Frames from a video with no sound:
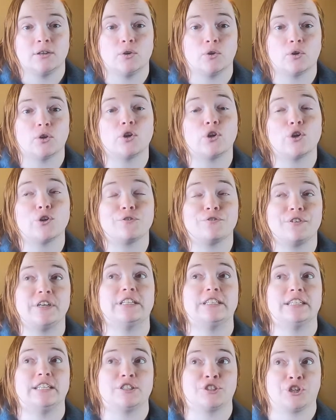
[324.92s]
Or her
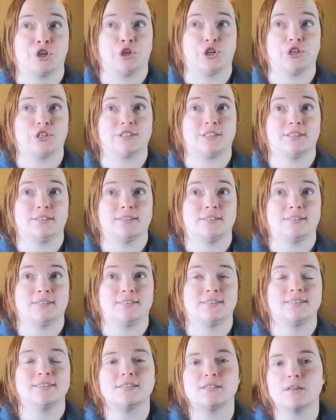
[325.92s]
feelings hurt.
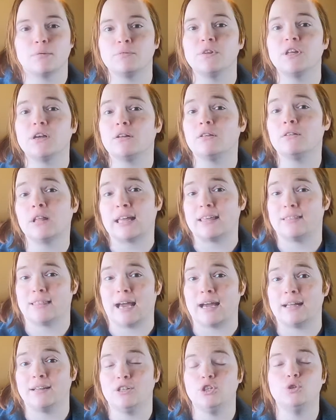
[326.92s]
Something like
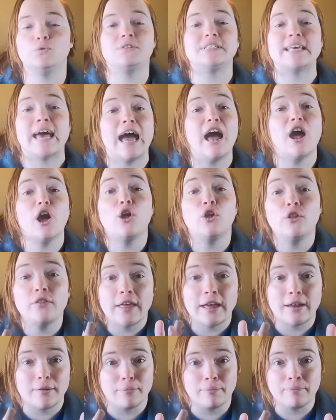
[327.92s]
that. You tell
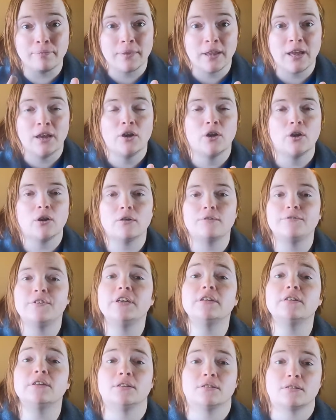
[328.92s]
them her
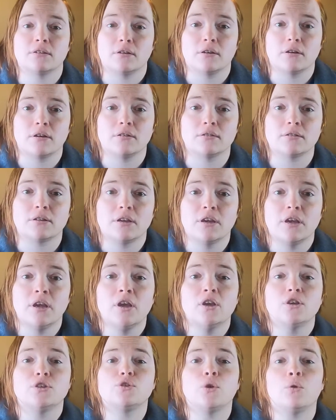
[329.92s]
feelings are hurt.
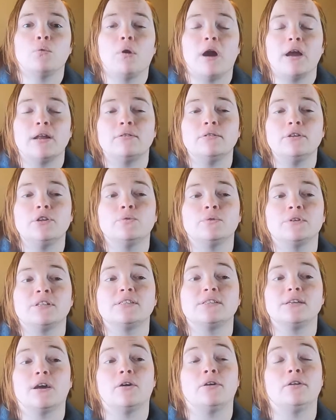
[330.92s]
So why don't you
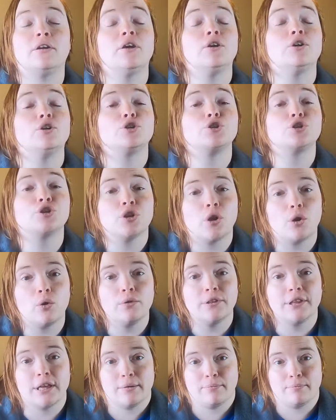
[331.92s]
instead
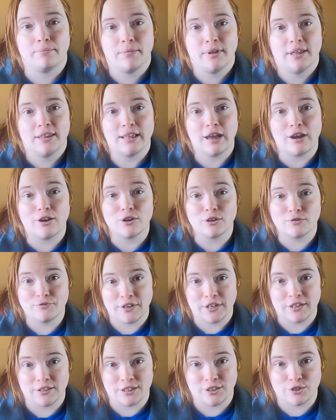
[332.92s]
show them that her
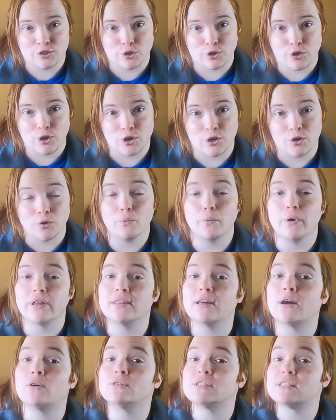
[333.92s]
feelings are hurt
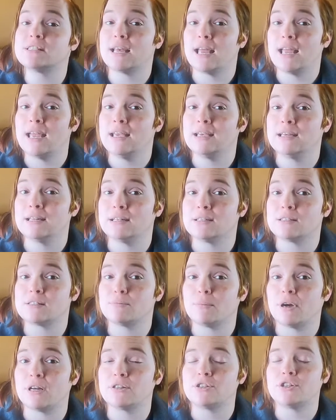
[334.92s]
without saying it
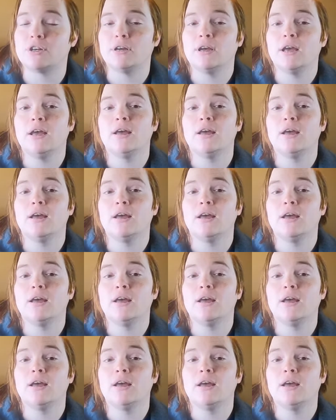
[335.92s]
as much?